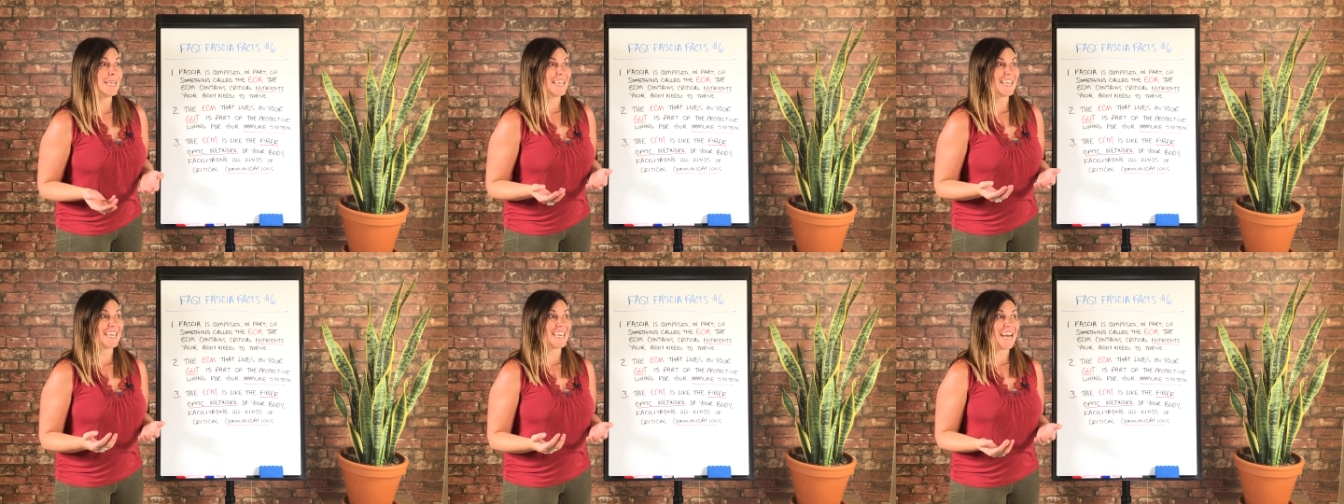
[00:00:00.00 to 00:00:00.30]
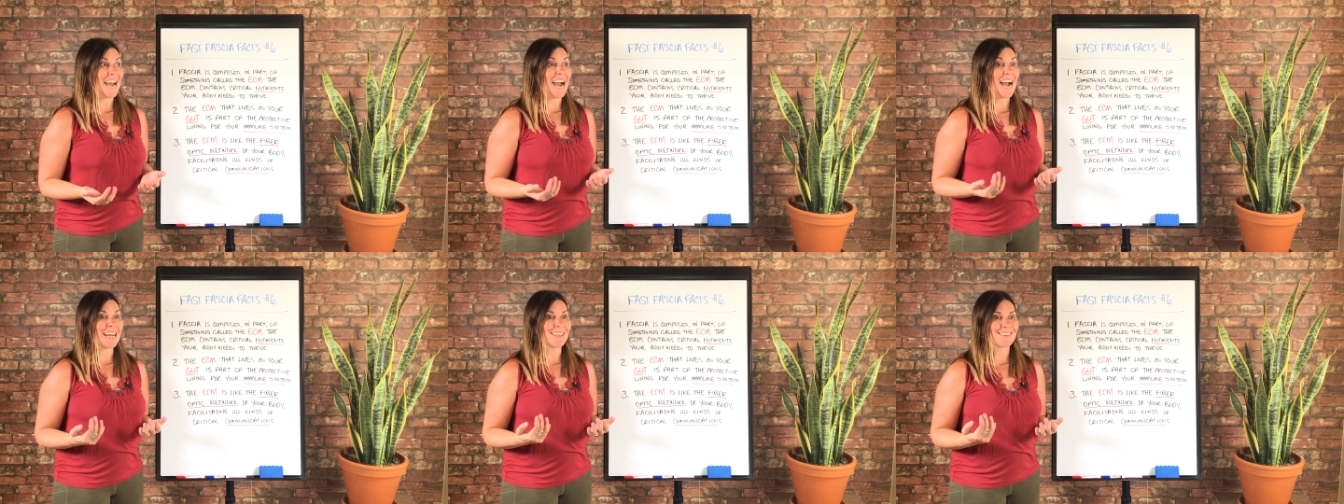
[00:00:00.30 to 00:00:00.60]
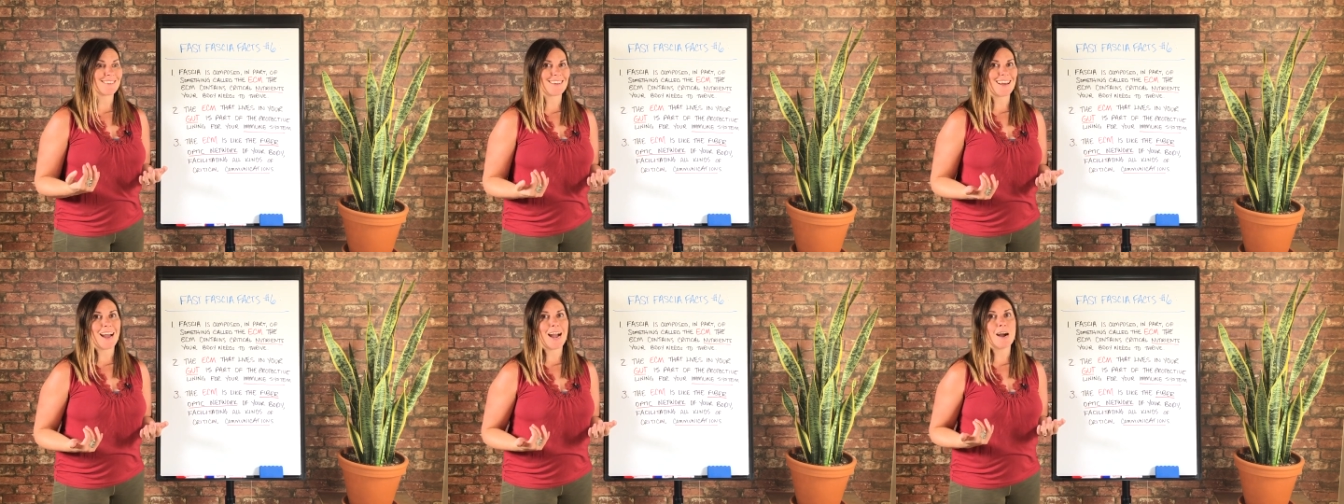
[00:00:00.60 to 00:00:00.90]
it
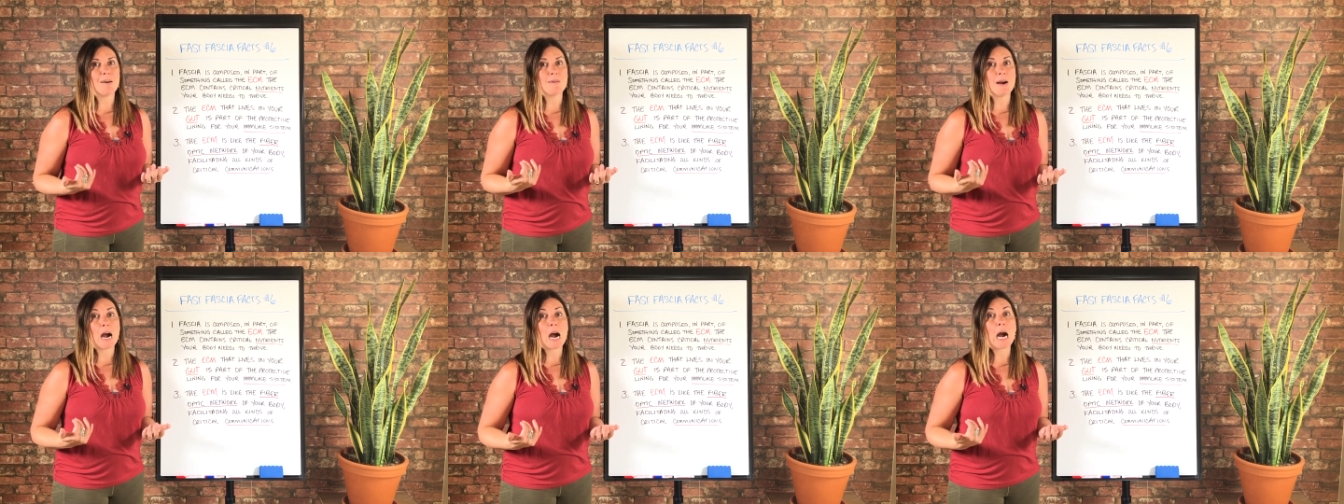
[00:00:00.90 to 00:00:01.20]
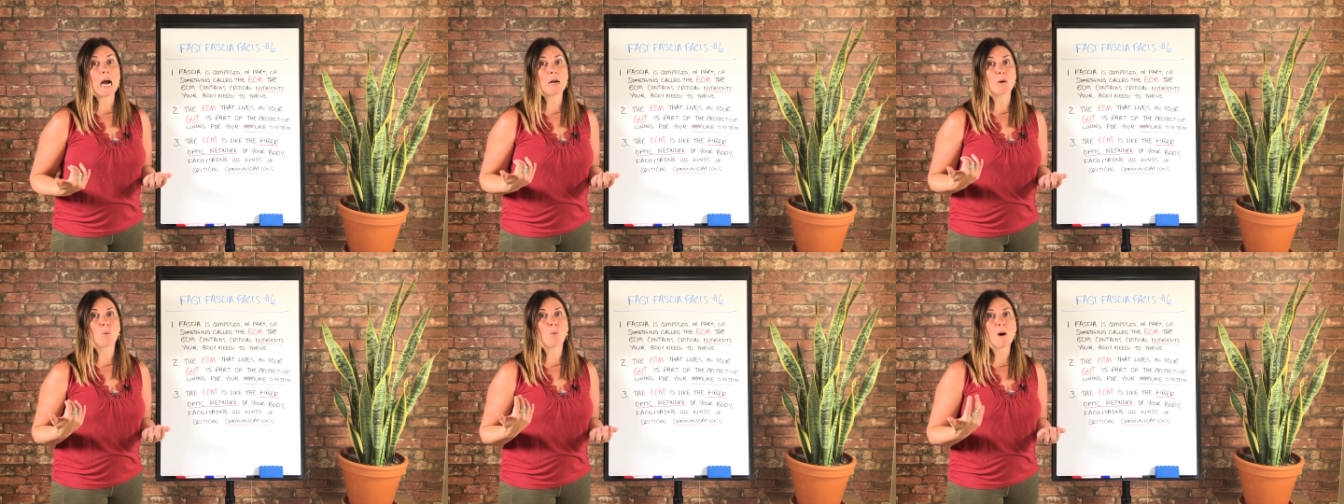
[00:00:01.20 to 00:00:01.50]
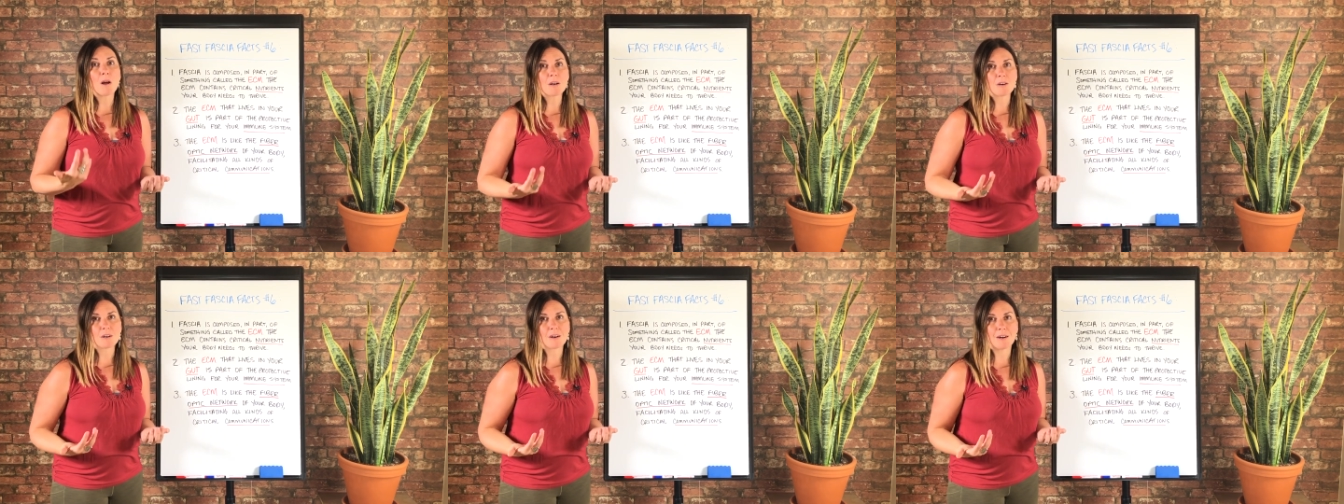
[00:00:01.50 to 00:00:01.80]
has to have a high
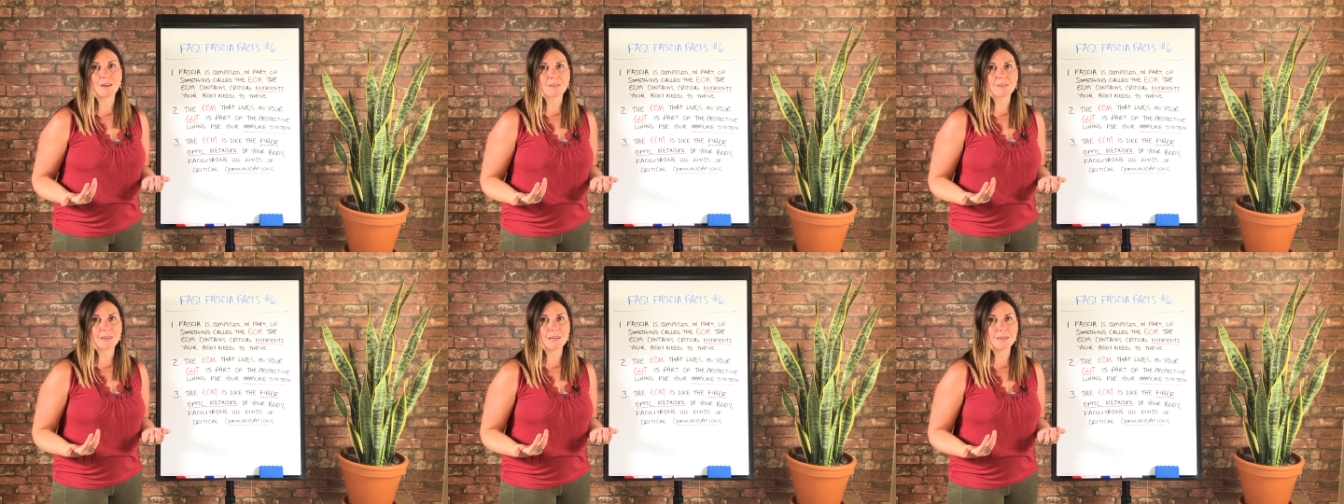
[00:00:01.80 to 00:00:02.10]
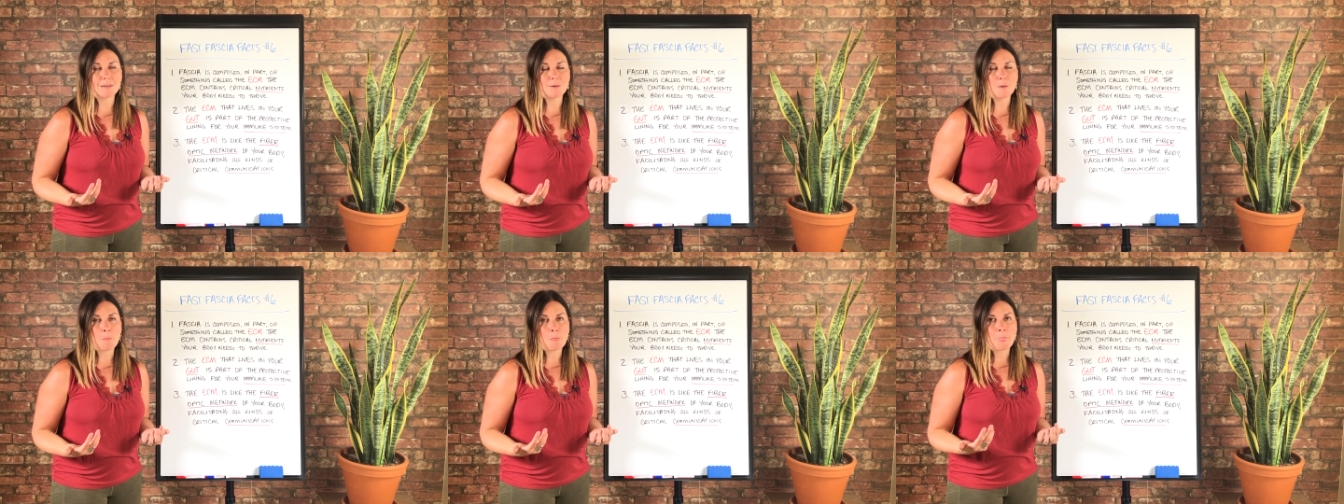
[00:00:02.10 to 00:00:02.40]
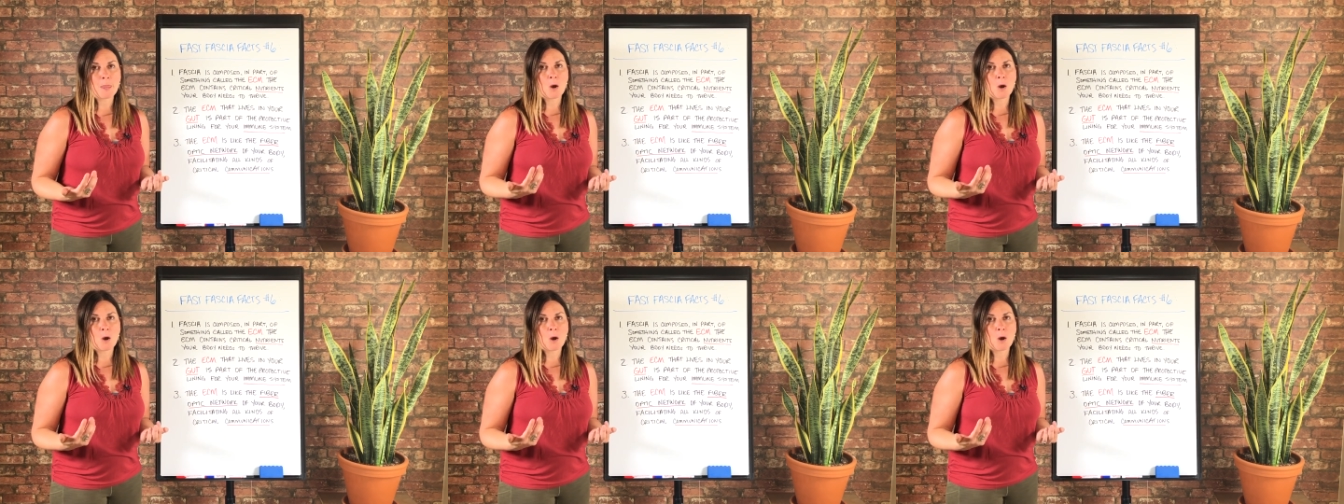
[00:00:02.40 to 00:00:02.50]
water content.